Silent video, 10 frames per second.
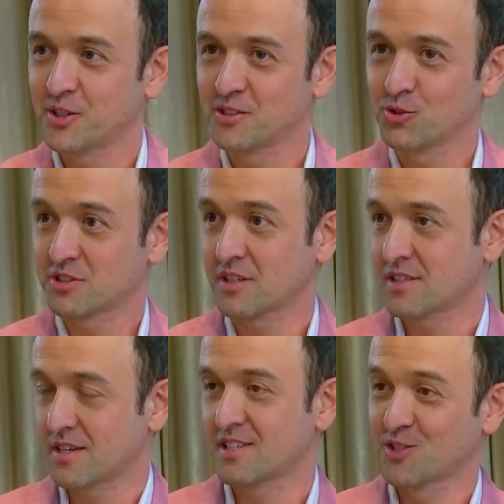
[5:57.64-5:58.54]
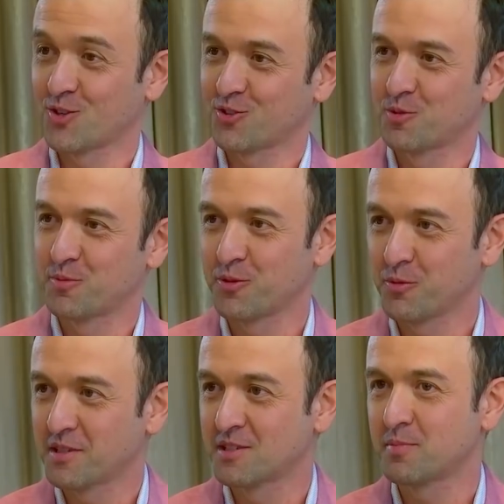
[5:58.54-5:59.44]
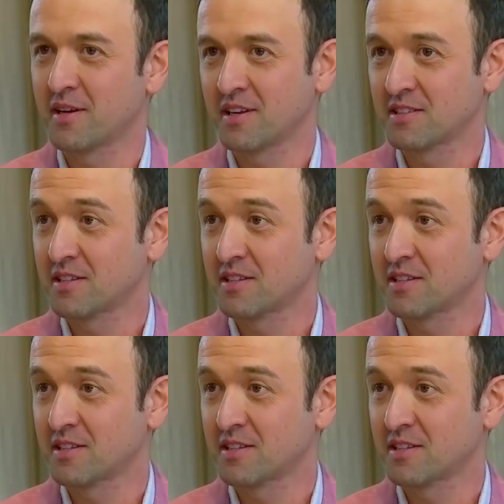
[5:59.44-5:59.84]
So your success as an entrepreneur, businessman